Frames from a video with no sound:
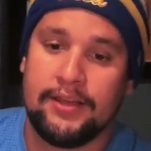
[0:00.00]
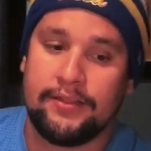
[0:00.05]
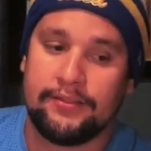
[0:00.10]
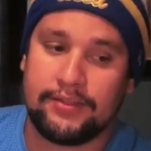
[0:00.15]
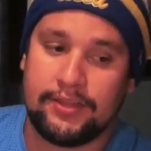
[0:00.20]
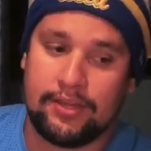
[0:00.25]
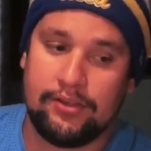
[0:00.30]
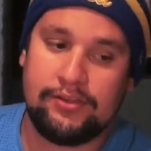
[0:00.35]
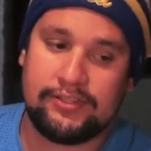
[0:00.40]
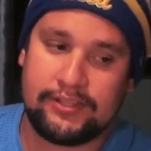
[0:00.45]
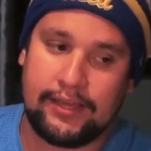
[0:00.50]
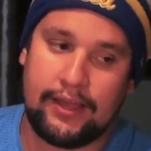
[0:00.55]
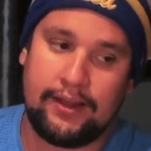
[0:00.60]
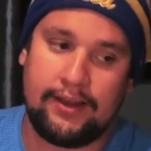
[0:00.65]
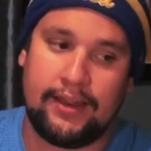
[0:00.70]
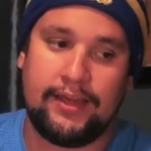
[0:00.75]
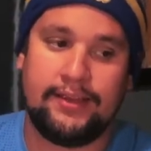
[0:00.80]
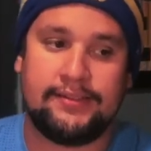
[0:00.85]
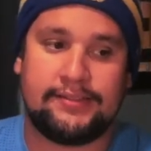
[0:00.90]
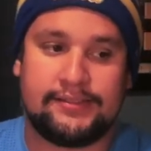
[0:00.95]
the
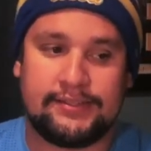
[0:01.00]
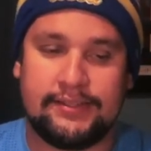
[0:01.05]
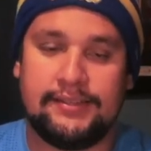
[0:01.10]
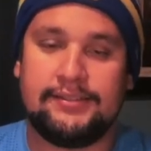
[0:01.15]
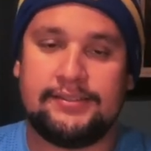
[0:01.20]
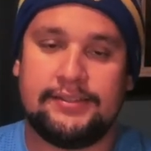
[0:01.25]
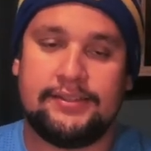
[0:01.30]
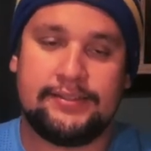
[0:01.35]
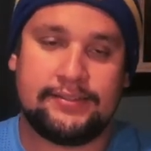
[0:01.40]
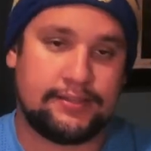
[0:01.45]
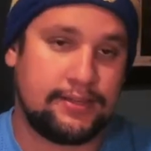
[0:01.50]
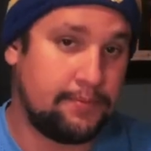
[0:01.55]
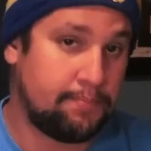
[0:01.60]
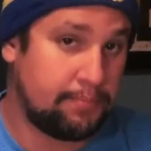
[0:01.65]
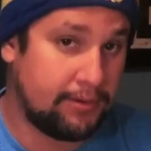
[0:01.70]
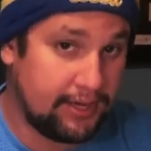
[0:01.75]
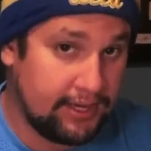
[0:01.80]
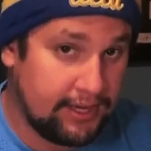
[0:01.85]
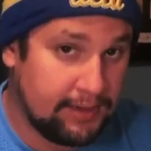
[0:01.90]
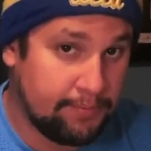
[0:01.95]
UCLA
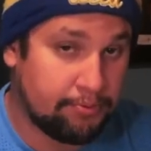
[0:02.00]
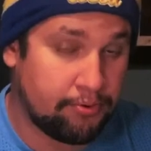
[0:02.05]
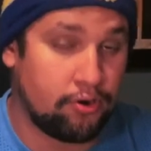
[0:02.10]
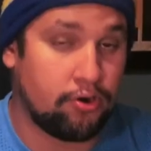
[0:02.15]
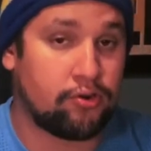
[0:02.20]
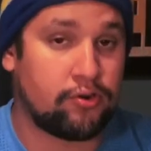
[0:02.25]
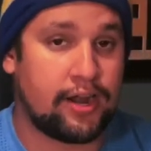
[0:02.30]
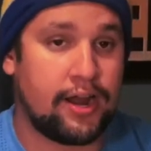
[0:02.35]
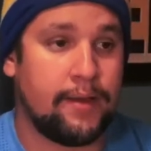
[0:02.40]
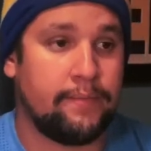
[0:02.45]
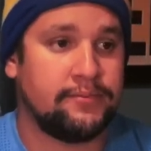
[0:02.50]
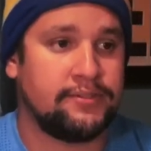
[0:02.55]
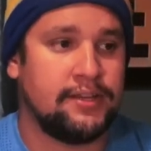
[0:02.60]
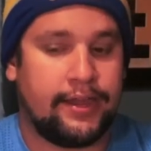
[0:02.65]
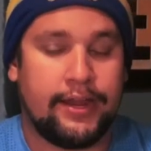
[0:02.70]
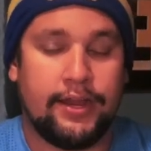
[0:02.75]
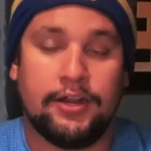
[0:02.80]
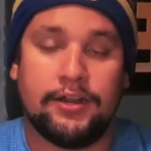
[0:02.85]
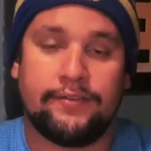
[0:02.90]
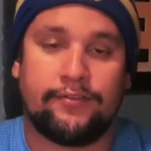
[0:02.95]
CCCP programs
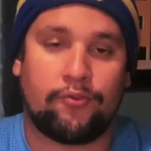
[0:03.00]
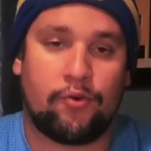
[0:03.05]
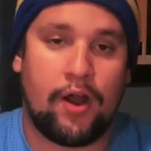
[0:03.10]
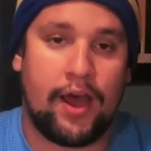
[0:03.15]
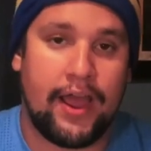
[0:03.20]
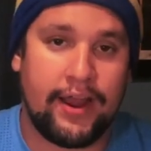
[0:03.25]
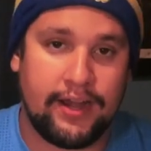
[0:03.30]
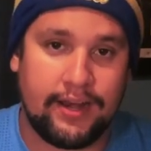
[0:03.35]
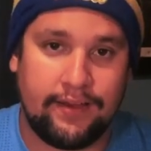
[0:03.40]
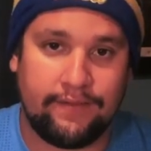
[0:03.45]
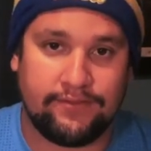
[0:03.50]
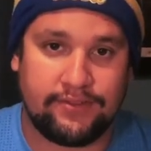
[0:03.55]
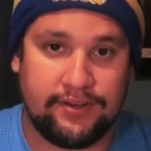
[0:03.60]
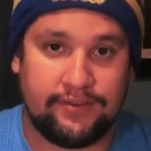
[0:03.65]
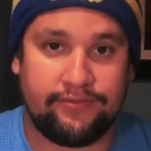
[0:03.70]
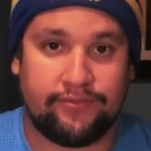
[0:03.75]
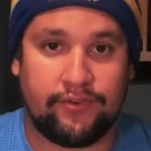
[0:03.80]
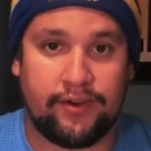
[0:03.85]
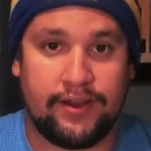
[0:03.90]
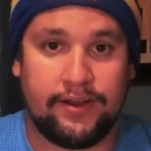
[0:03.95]
geared a variety of
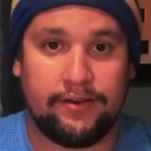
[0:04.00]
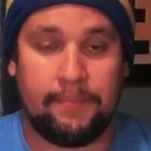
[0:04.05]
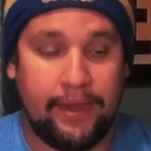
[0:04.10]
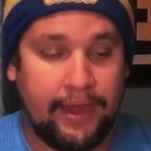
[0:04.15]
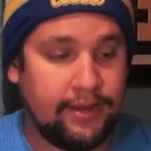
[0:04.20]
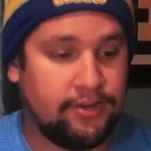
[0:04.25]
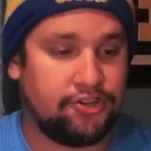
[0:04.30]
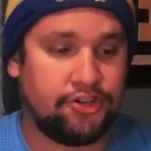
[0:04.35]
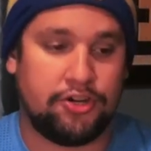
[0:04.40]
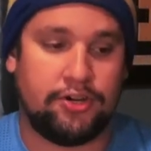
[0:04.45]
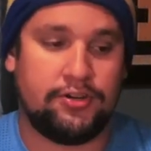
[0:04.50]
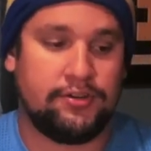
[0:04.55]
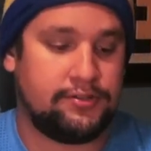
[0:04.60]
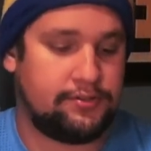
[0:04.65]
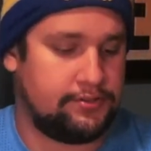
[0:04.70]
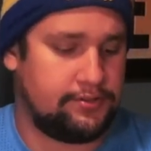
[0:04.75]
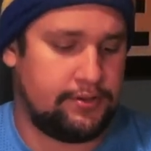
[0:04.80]
different majors,